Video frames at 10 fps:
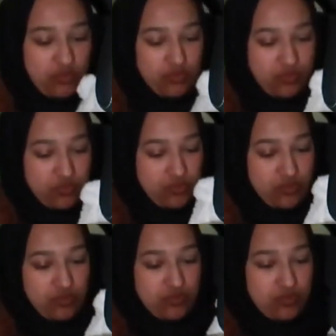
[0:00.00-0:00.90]

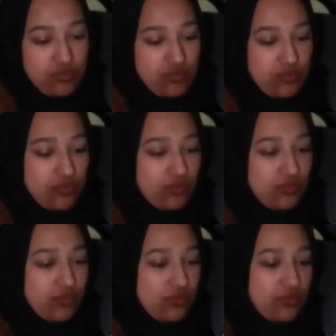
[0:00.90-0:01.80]

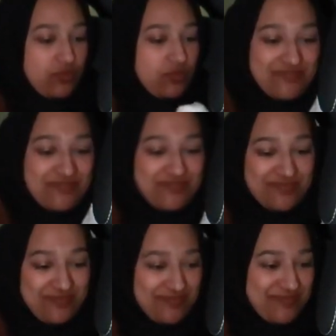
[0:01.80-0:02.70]

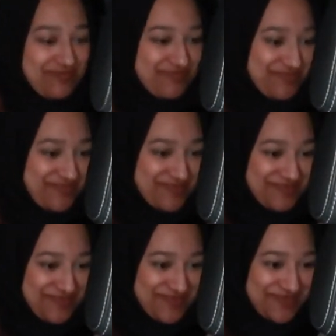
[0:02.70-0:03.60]

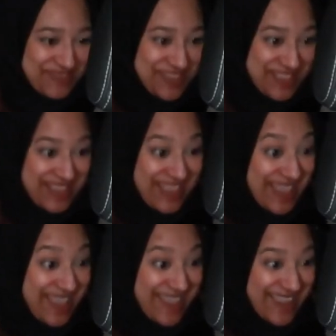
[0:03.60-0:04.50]

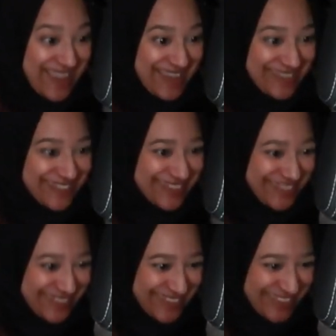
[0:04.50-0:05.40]

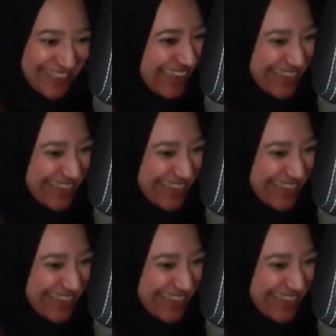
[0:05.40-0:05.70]
This person isn't speaking.